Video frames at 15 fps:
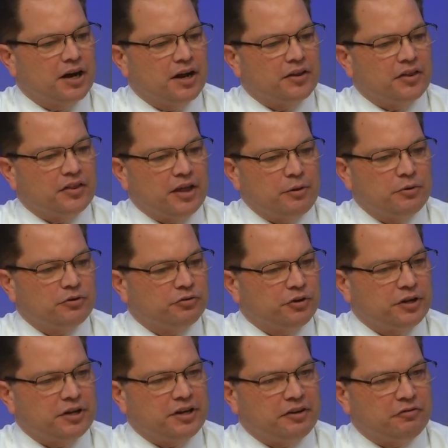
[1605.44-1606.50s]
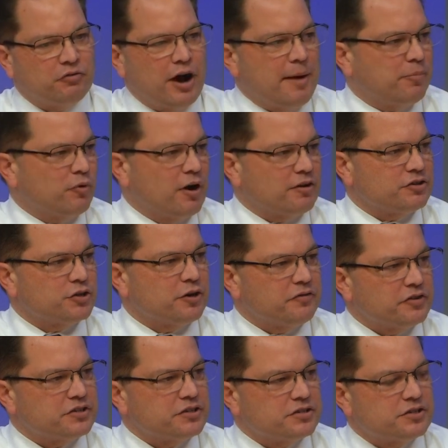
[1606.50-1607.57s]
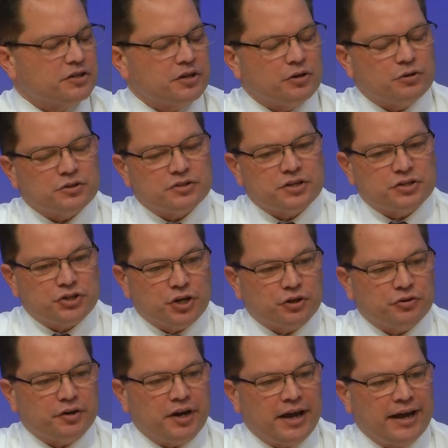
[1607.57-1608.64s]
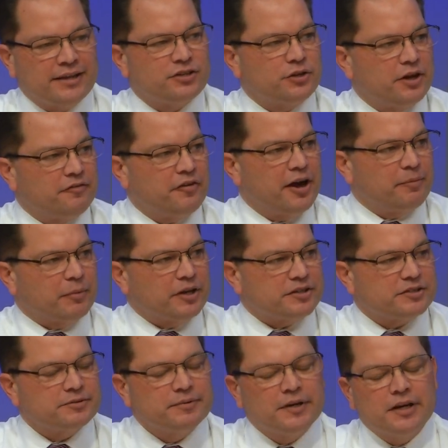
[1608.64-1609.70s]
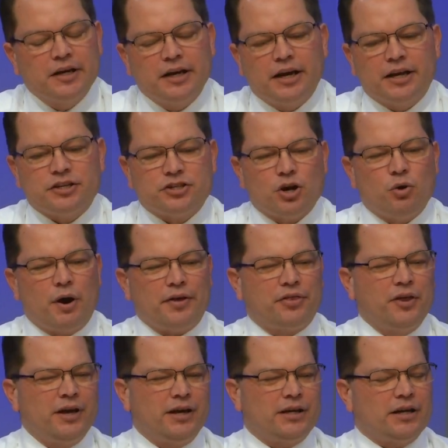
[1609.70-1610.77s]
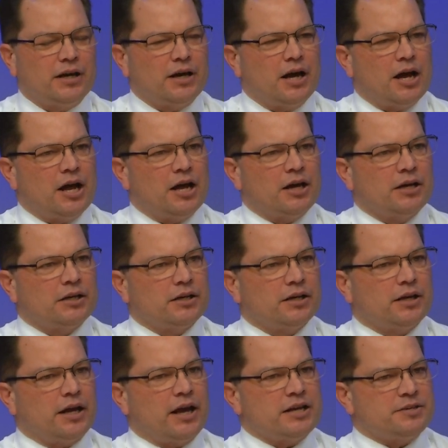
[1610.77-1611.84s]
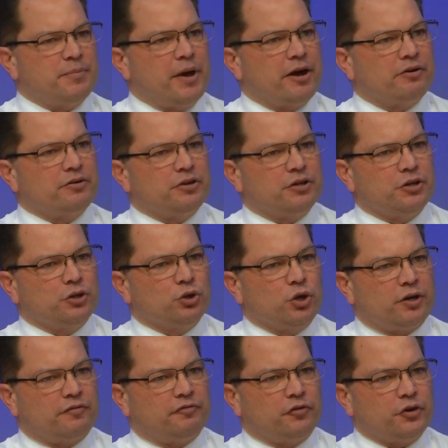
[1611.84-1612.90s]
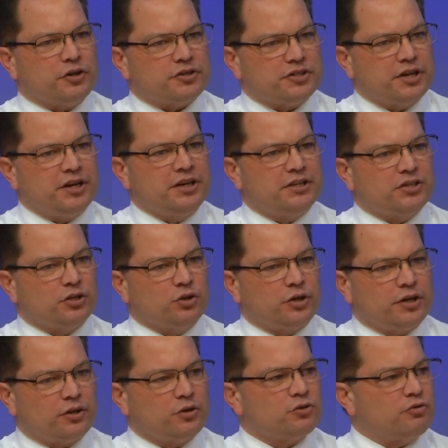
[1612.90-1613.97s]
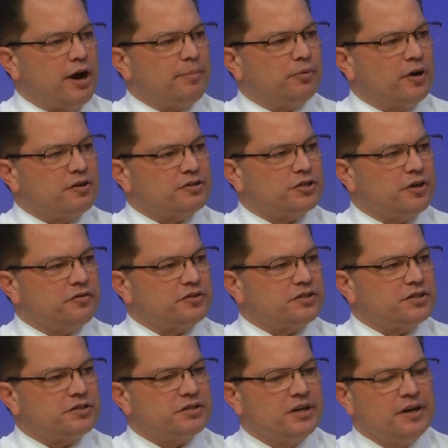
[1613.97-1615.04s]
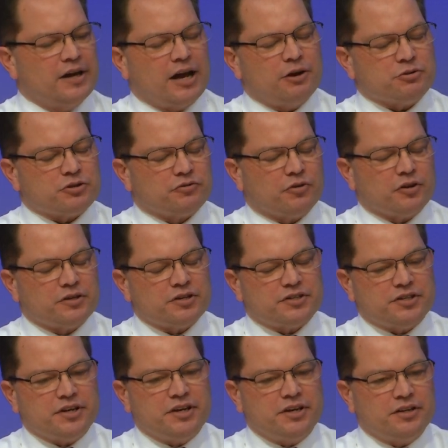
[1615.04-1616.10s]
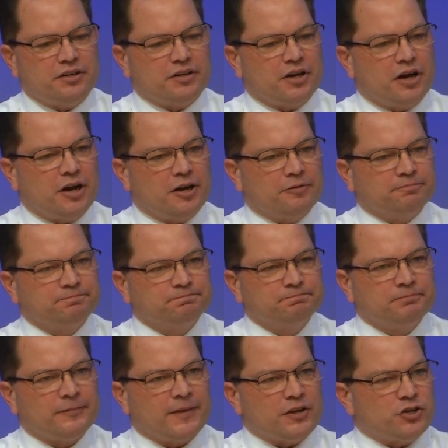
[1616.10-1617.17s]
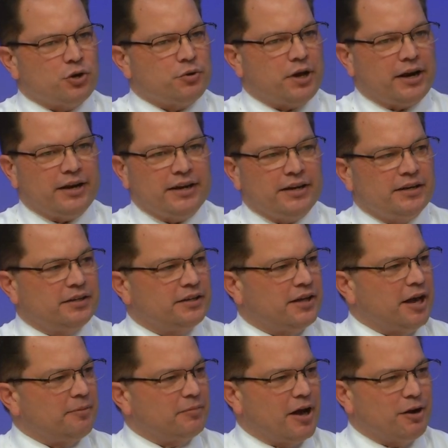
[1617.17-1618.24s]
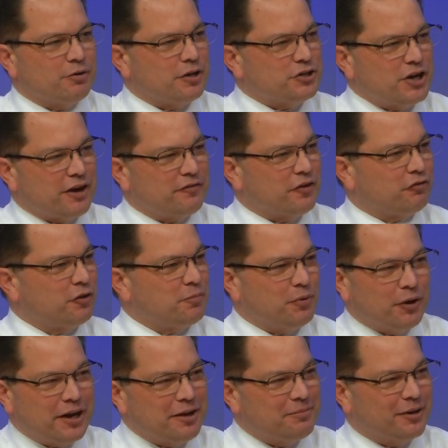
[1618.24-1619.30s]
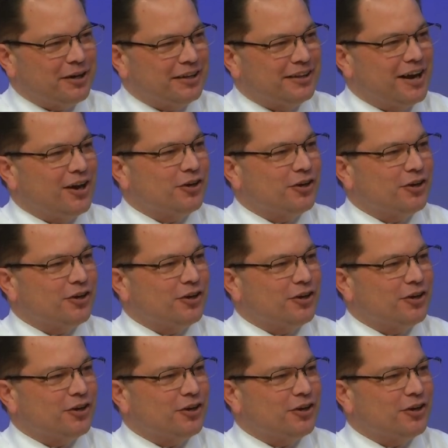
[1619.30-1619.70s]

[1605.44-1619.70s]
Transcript: that they would really give wraparound services to those children and to their families. Mm. And so I think as mayor, you'd look for your city to look at those wraparound services. I was thrilled to see that Joe Kennedy came down with a check for $3.8 million